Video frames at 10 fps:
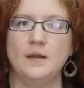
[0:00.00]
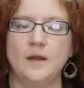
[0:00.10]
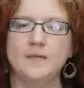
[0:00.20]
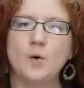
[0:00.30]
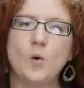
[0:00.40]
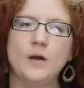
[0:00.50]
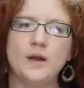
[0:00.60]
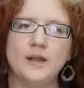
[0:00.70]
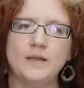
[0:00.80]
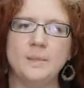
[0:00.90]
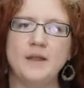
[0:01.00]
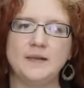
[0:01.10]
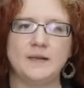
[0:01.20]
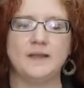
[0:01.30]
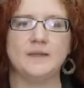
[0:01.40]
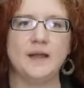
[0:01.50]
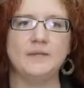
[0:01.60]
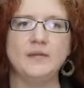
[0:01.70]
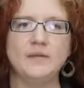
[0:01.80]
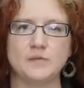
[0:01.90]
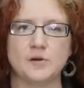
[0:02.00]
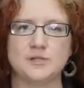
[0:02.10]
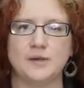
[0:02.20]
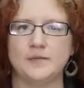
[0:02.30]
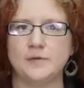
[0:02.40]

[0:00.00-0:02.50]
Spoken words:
A score is basically a set of instructions